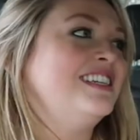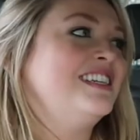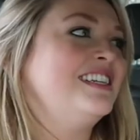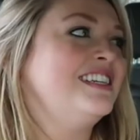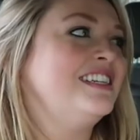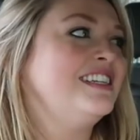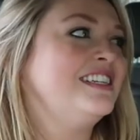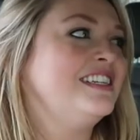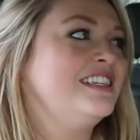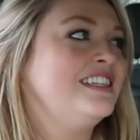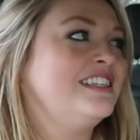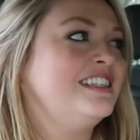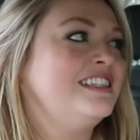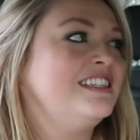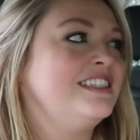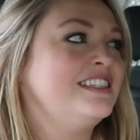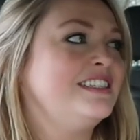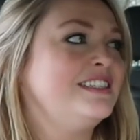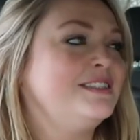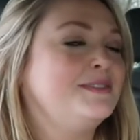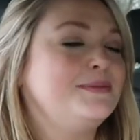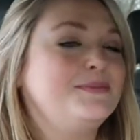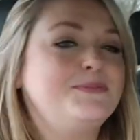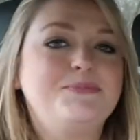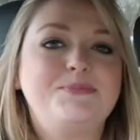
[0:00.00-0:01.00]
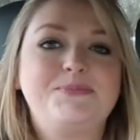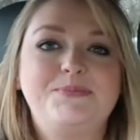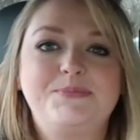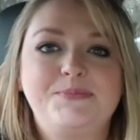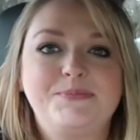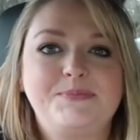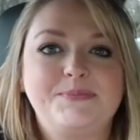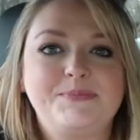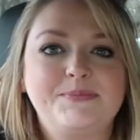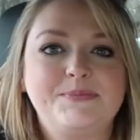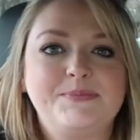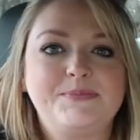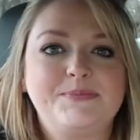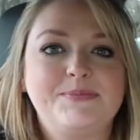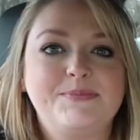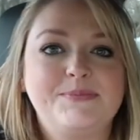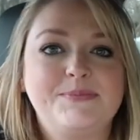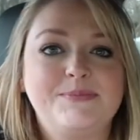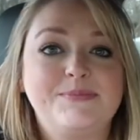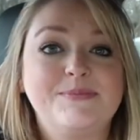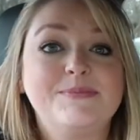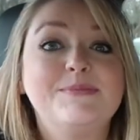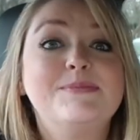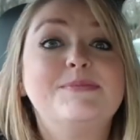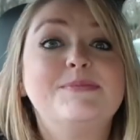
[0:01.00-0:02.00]

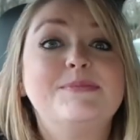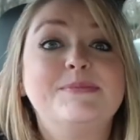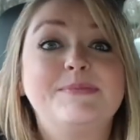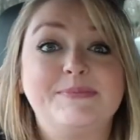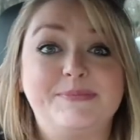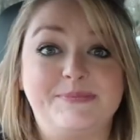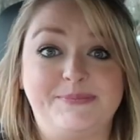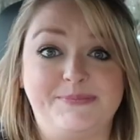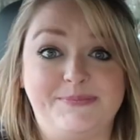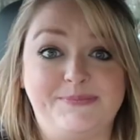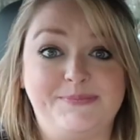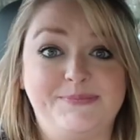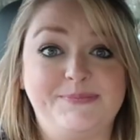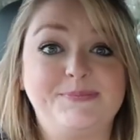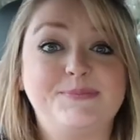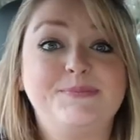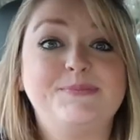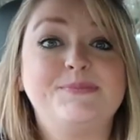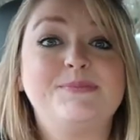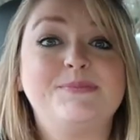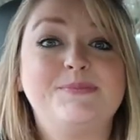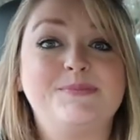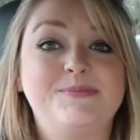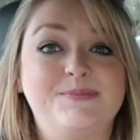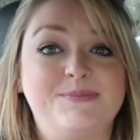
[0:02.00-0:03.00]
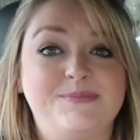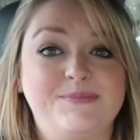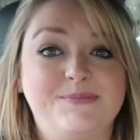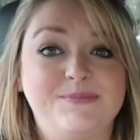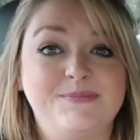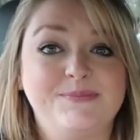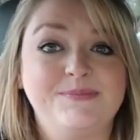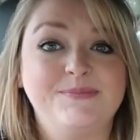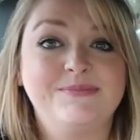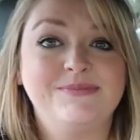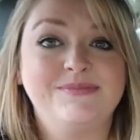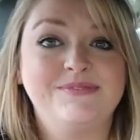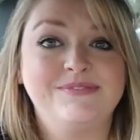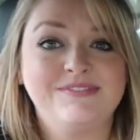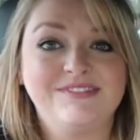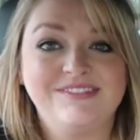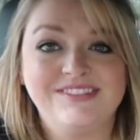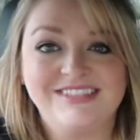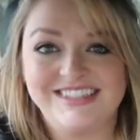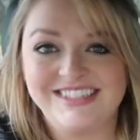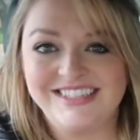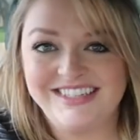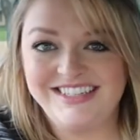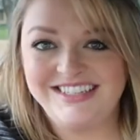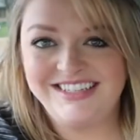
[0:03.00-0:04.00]

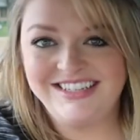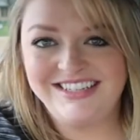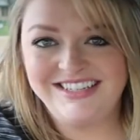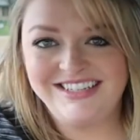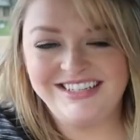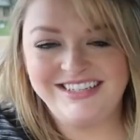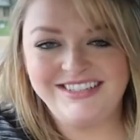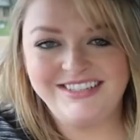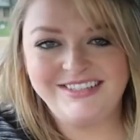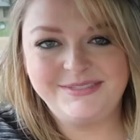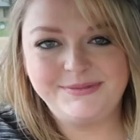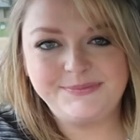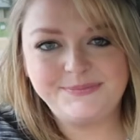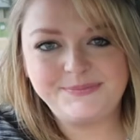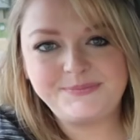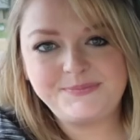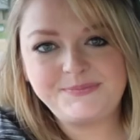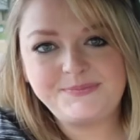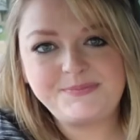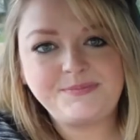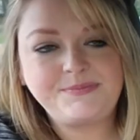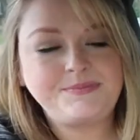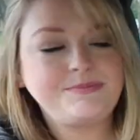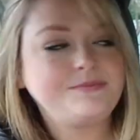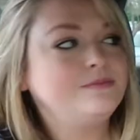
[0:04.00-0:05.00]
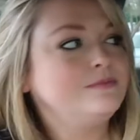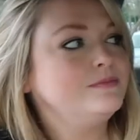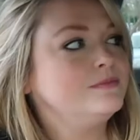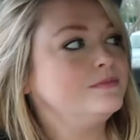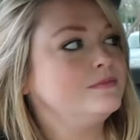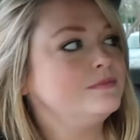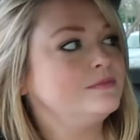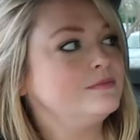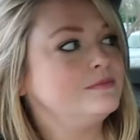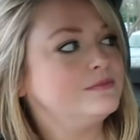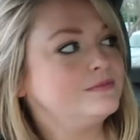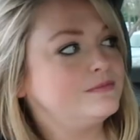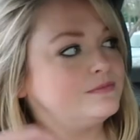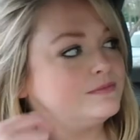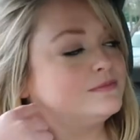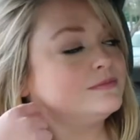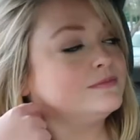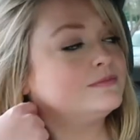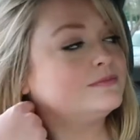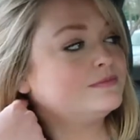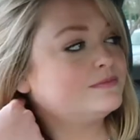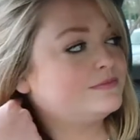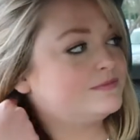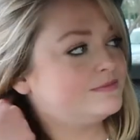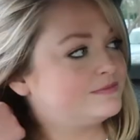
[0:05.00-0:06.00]

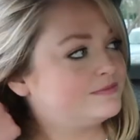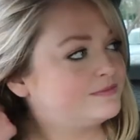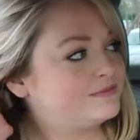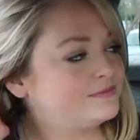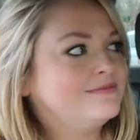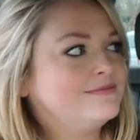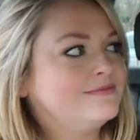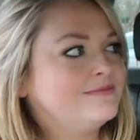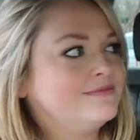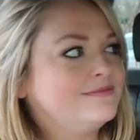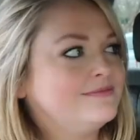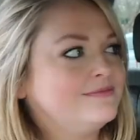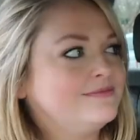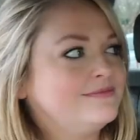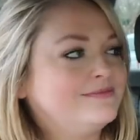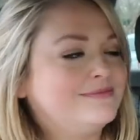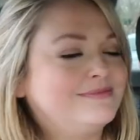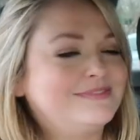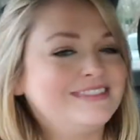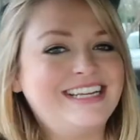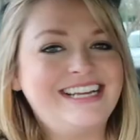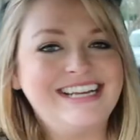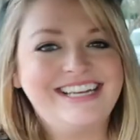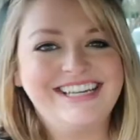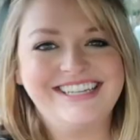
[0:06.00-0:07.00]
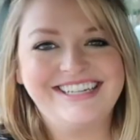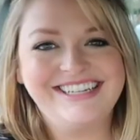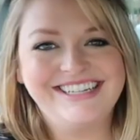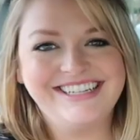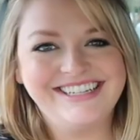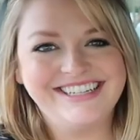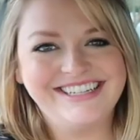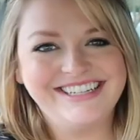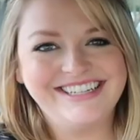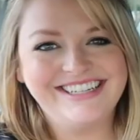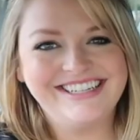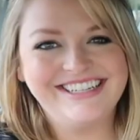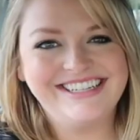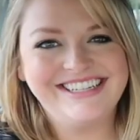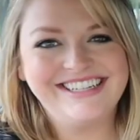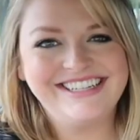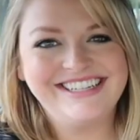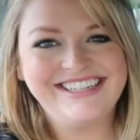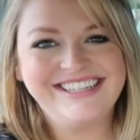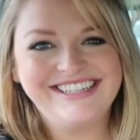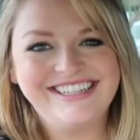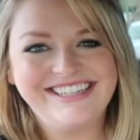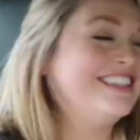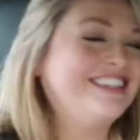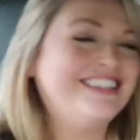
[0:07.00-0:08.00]
This person isn't speaking.